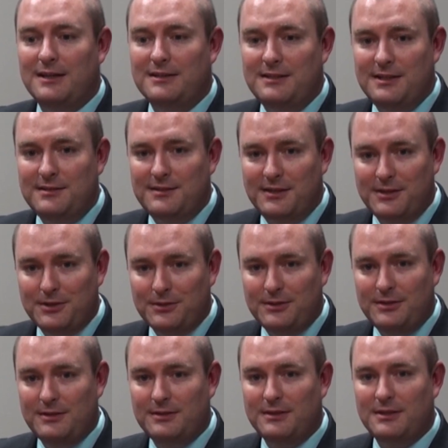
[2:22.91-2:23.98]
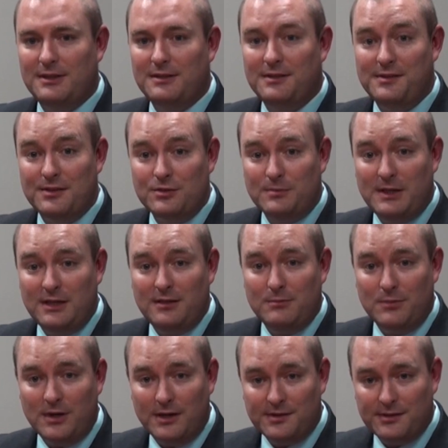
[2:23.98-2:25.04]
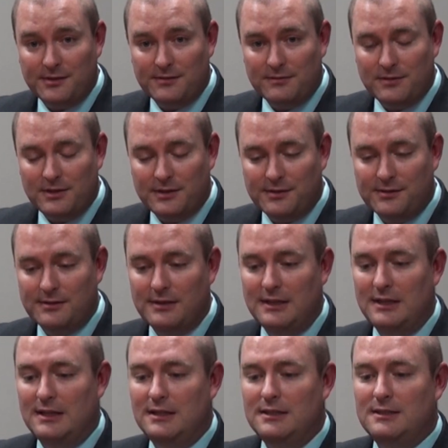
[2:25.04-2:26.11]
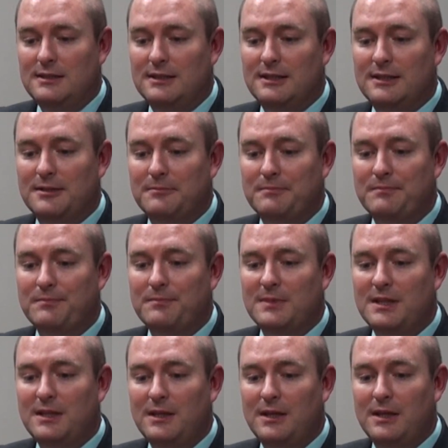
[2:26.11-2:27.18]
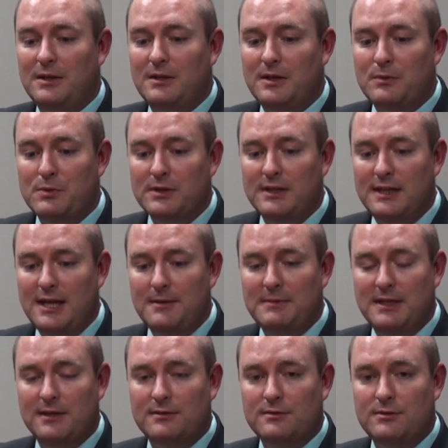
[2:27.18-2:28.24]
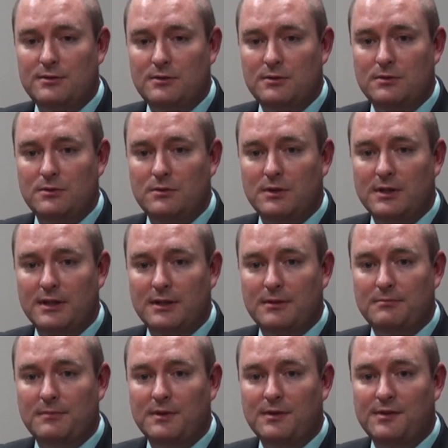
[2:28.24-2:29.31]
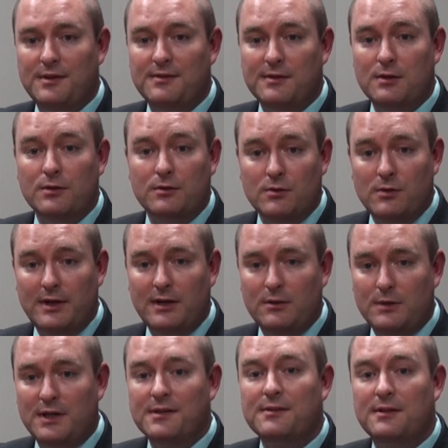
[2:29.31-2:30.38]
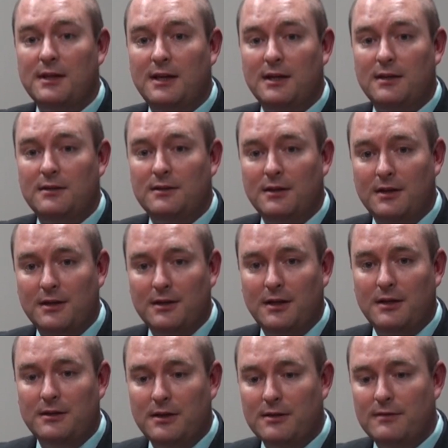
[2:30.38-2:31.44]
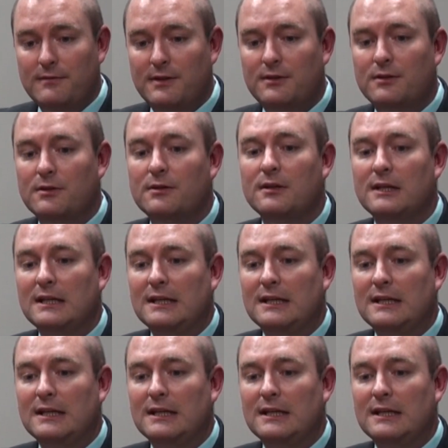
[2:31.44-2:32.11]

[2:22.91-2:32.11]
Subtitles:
detailed decision-making process for us. And it really came down to Cisco through AOS and another vendor